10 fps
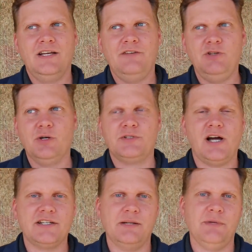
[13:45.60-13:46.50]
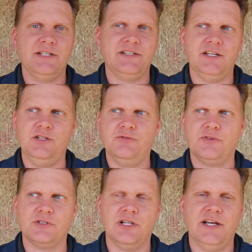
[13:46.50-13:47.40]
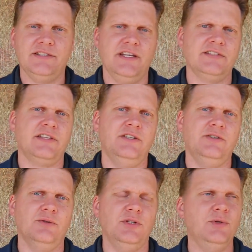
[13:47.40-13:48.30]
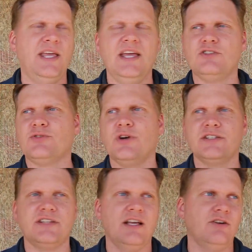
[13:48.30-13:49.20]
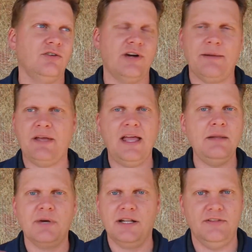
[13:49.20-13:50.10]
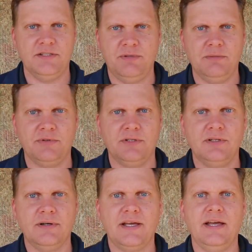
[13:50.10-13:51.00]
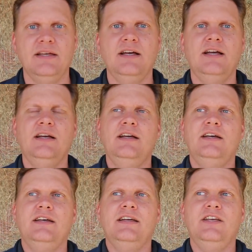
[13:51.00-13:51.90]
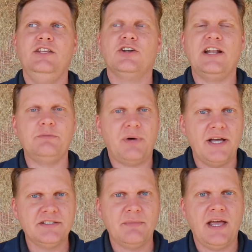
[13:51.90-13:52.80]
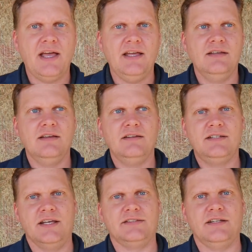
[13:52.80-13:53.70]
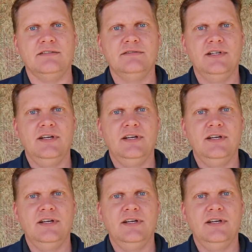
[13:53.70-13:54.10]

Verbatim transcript: if you go talk to anybody, say, do you fertilize? Yes, they do. You can't trust crap anybody, these people, okay? You're gonna have to buy some hay, test it.